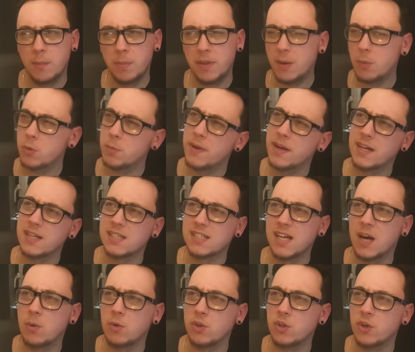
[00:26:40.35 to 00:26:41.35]
That would make it
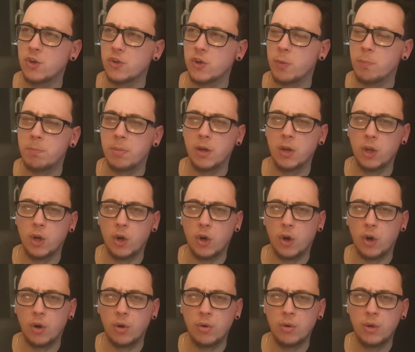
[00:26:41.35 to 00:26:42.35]
sound good, or
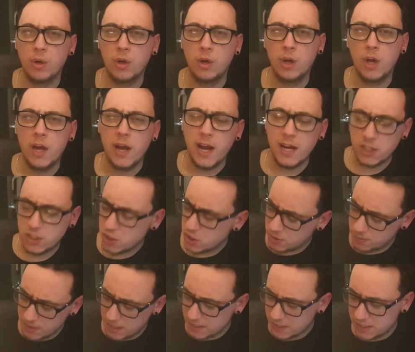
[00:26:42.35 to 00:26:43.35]
below. It's
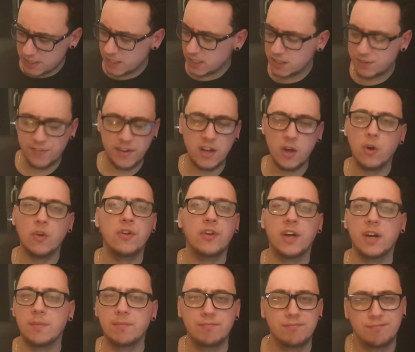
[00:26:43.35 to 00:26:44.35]
6 feet
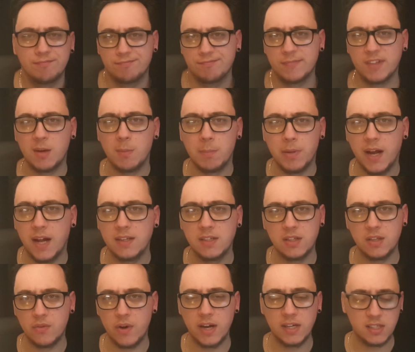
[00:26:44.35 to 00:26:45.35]
under compared
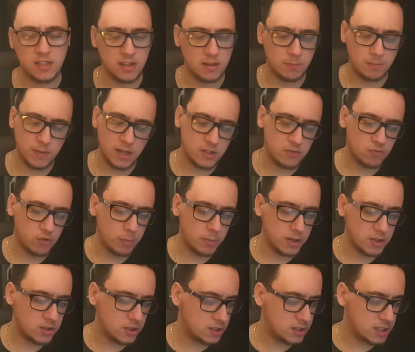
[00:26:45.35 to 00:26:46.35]
to the rest of them. It's
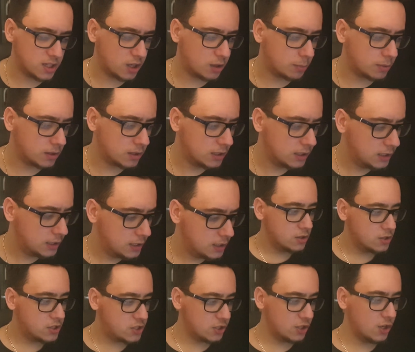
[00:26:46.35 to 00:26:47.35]
rubbish. It's terrible.
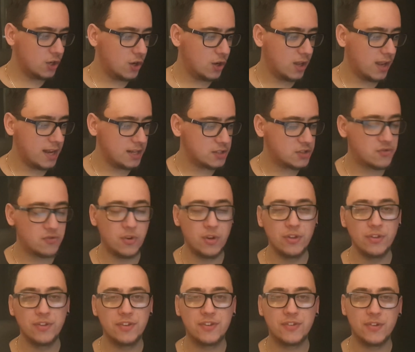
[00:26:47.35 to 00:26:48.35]
So let's
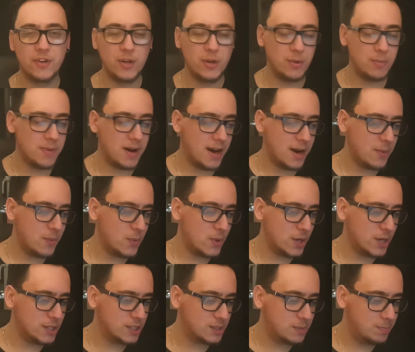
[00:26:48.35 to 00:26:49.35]
run through my
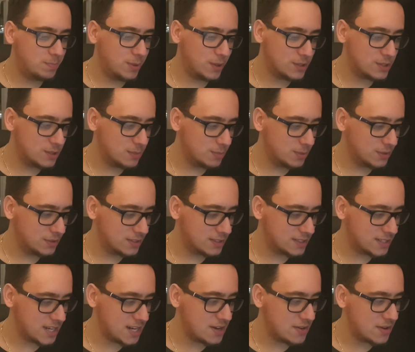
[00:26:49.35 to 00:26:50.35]
worst possible
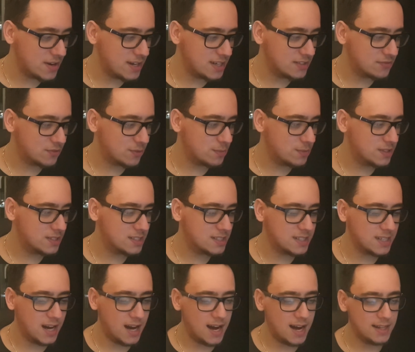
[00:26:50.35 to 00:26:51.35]
series from
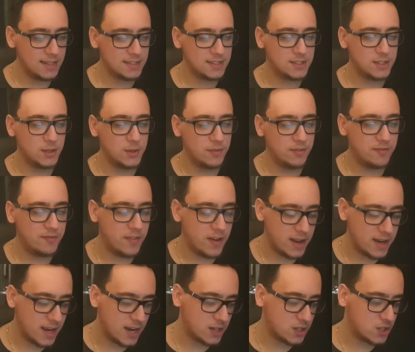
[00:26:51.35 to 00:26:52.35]
start to
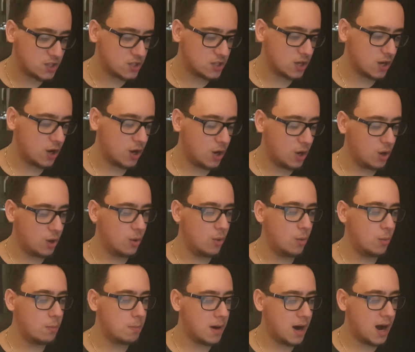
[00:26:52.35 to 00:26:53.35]
finish.
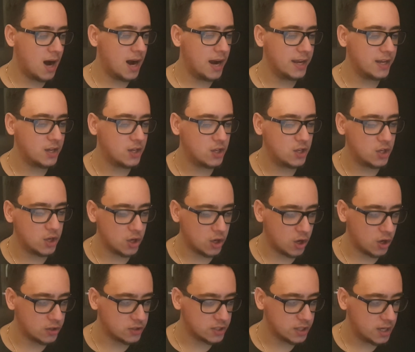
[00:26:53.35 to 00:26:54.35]
Oh my
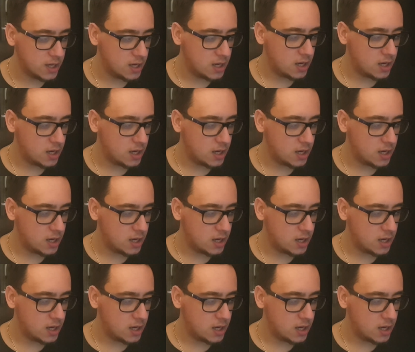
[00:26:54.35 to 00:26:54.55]
god.